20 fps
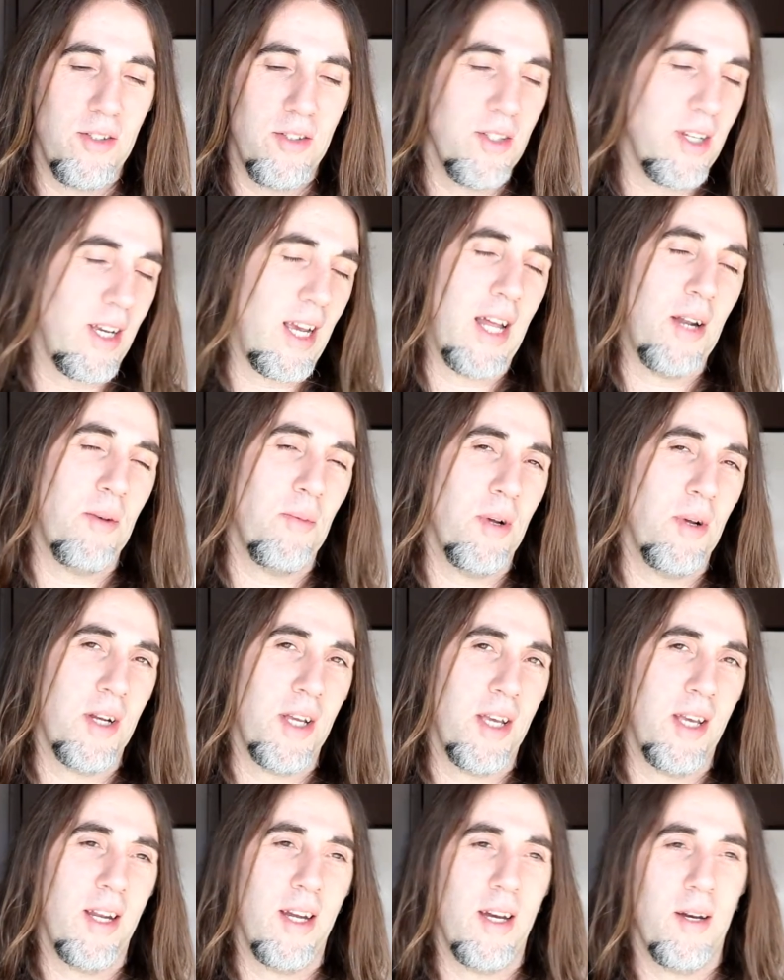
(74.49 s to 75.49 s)
She's like, I don't want
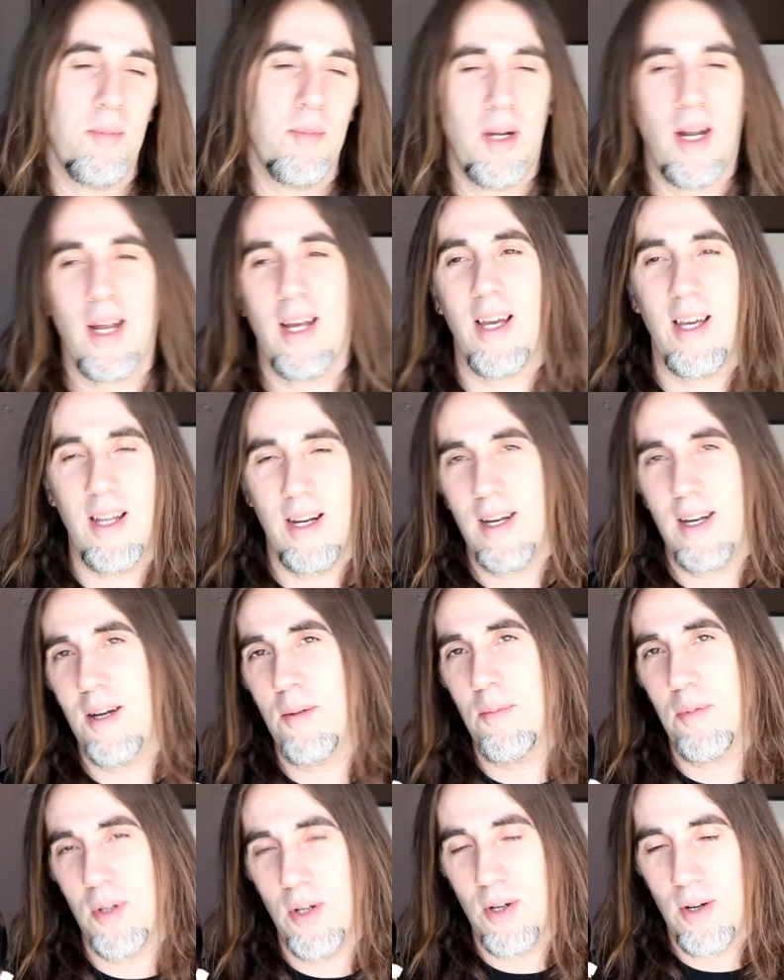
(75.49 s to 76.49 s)
to get up. And I got
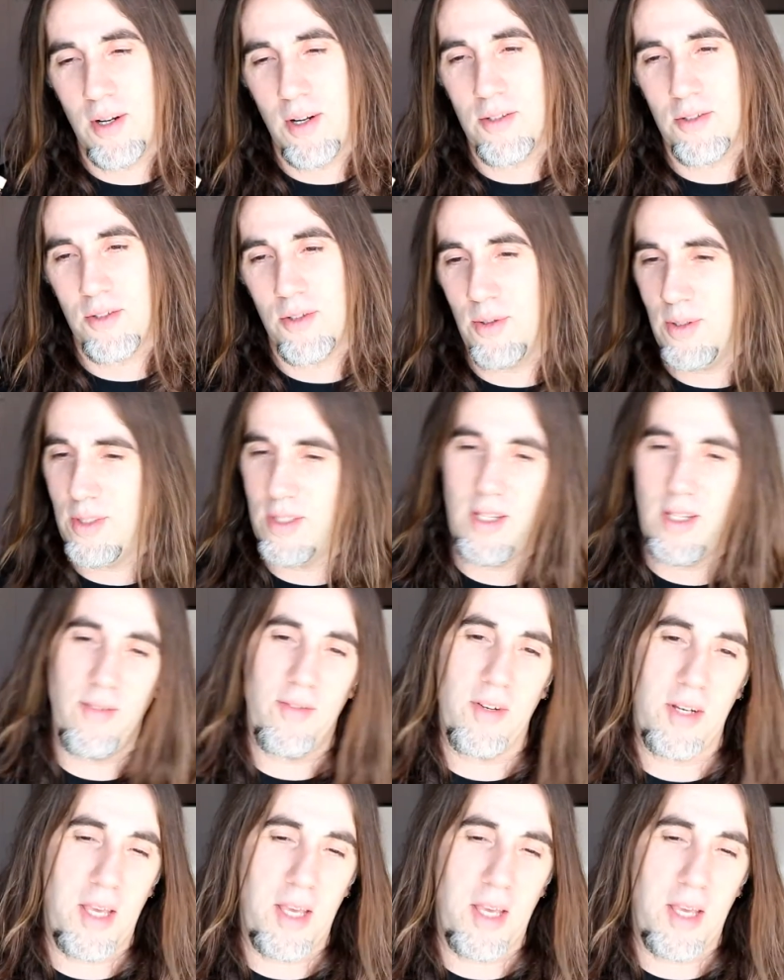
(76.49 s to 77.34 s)
up, you know, and I was doing stuff.